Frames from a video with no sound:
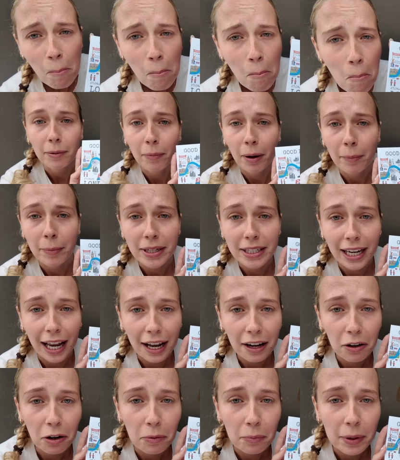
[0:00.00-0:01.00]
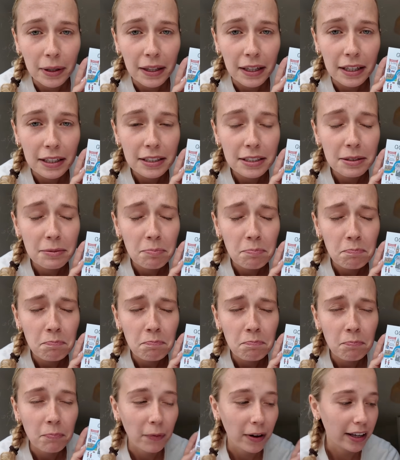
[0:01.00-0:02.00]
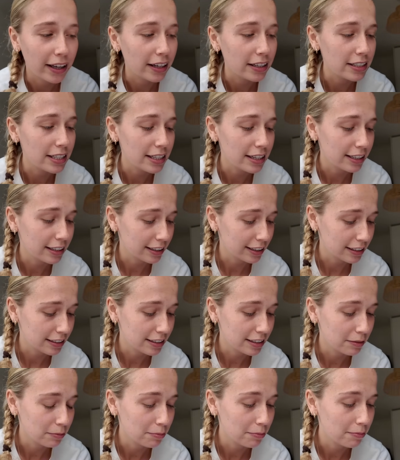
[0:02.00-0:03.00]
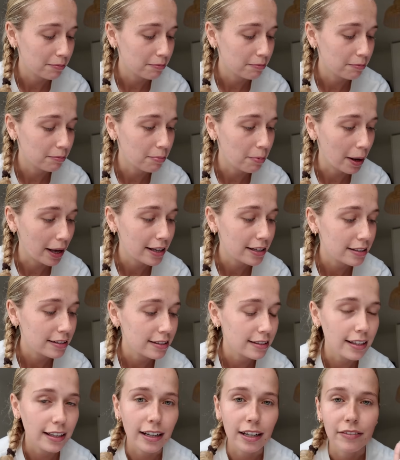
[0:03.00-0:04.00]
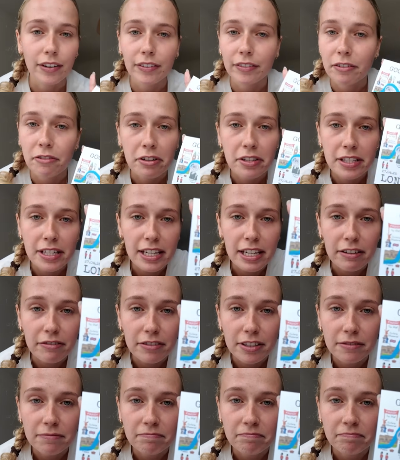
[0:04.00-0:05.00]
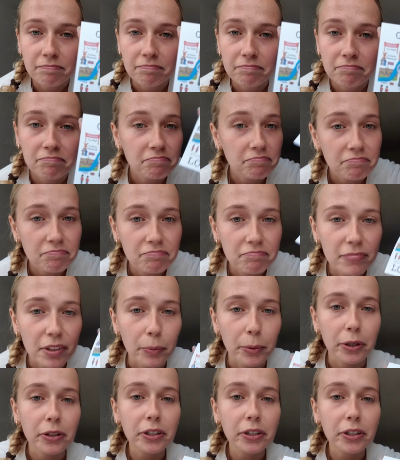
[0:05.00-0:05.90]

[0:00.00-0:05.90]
My mum and dad got me this. I actually think that's the best thing I've ever received, to be